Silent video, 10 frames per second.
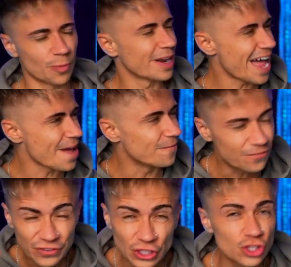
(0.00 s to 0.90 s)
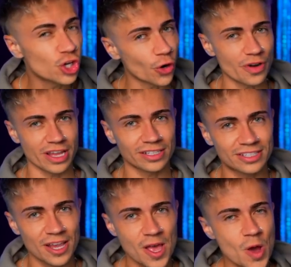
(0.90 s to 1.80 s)
but I am
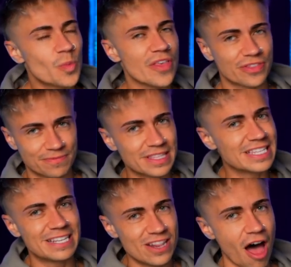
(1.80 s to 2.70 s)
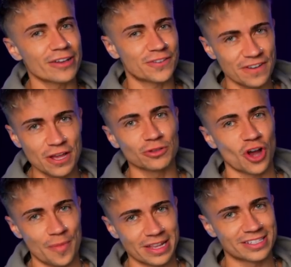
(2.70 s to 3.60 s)
furious with last video's comment